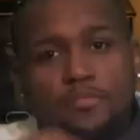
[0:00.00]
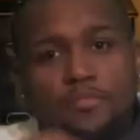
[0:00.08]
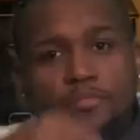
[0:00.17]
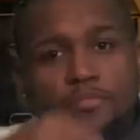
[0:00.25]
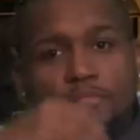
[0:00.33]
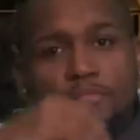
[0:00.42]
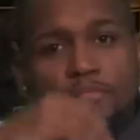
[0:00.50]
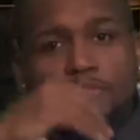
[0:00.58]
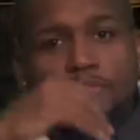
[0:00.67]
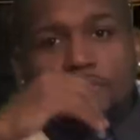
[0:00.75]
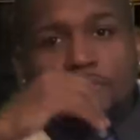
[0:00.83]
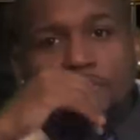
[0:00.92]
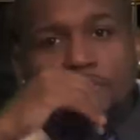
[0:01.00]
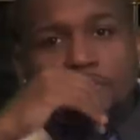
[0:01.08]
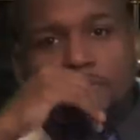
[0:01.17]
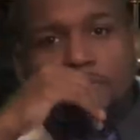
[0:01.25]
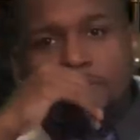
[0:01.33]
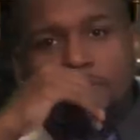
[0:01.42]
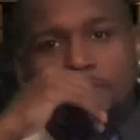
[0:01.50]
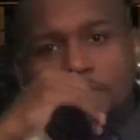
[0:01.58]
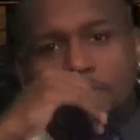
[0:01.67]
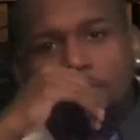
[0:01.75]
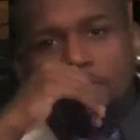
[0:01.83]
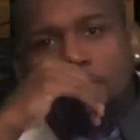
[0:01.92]

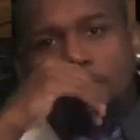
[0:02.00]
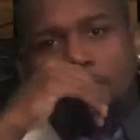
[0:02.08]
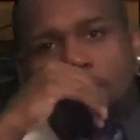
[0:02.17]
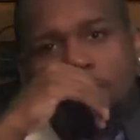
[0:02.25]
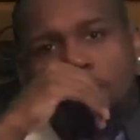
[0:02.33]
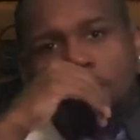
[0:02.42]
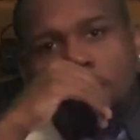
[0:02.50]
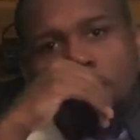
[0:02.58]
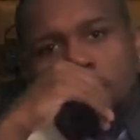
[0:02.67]
[no speech]